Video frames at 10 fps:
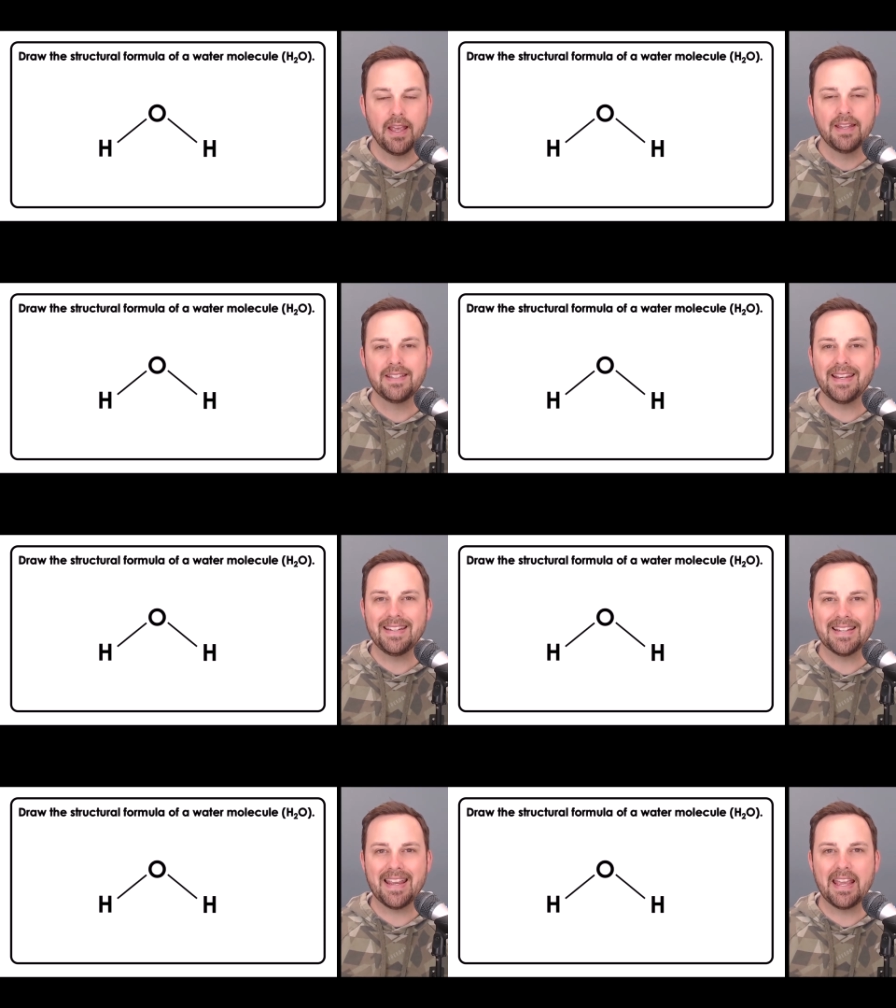to
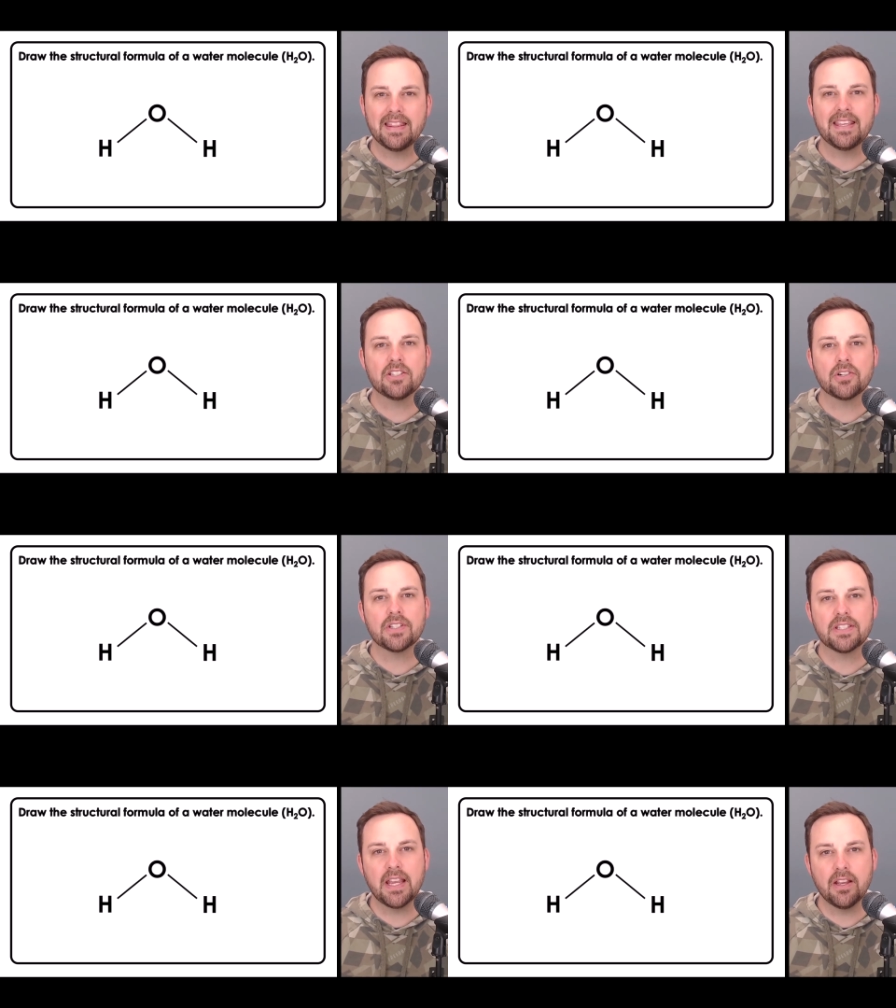indicate these are
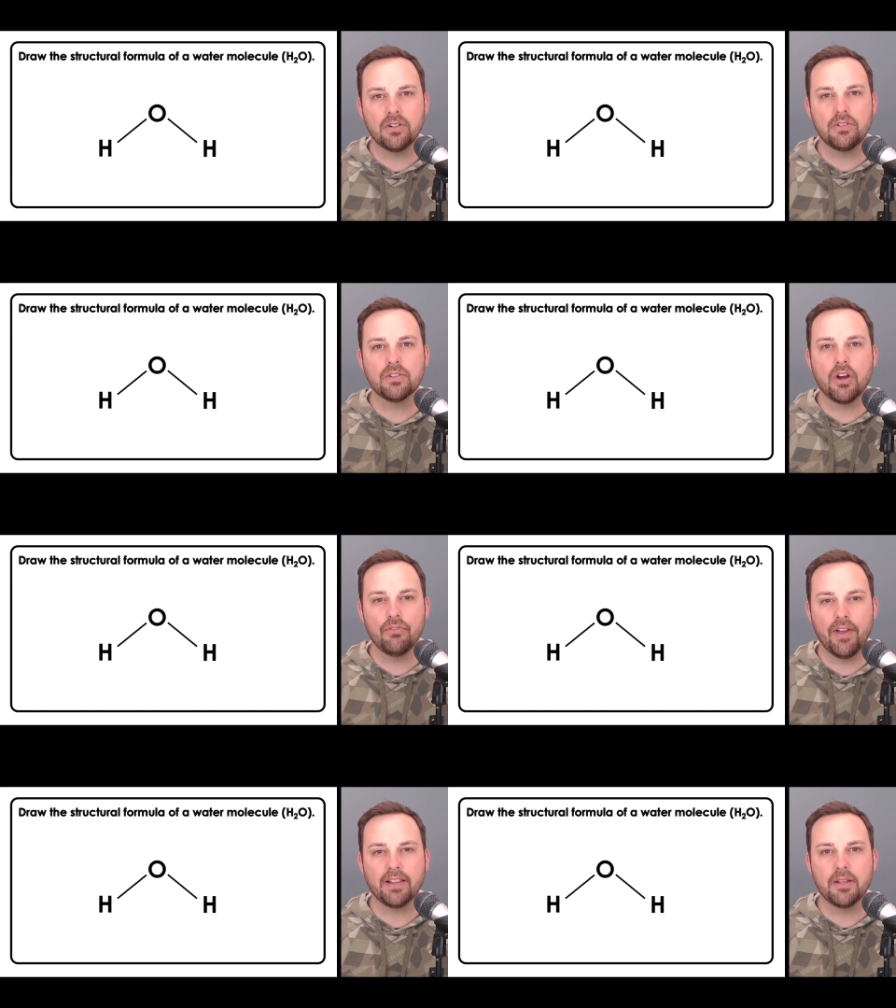single
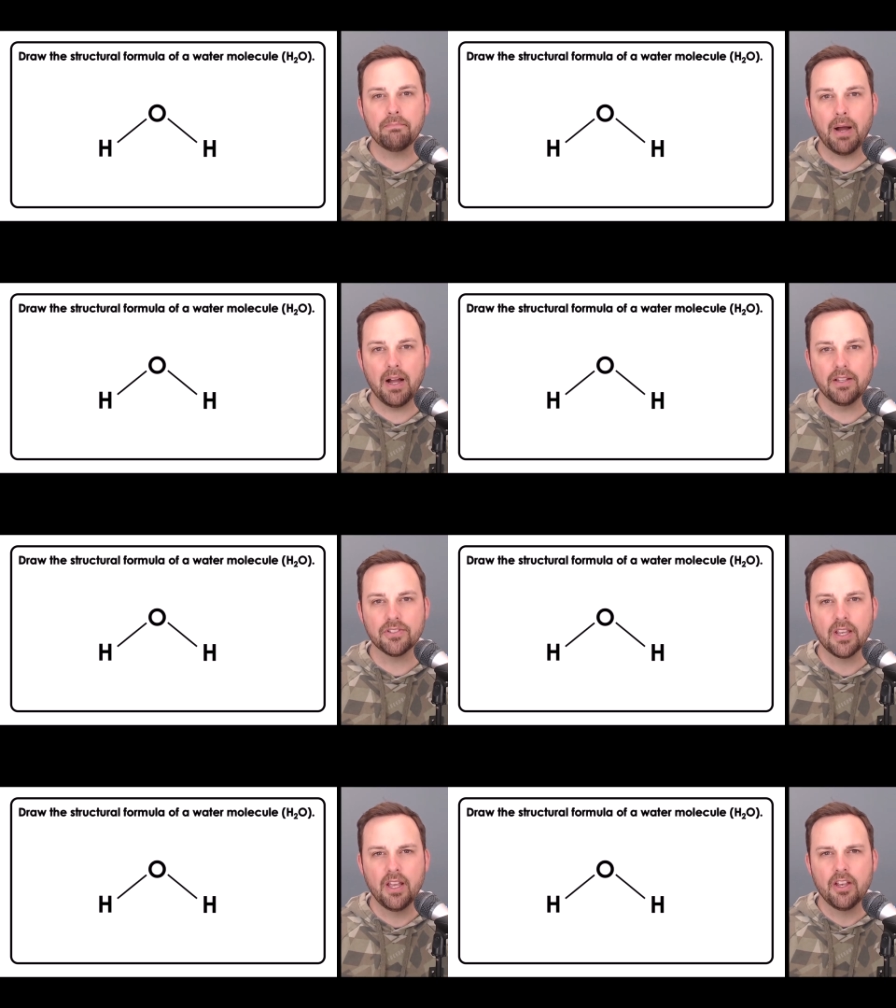covalent bonds.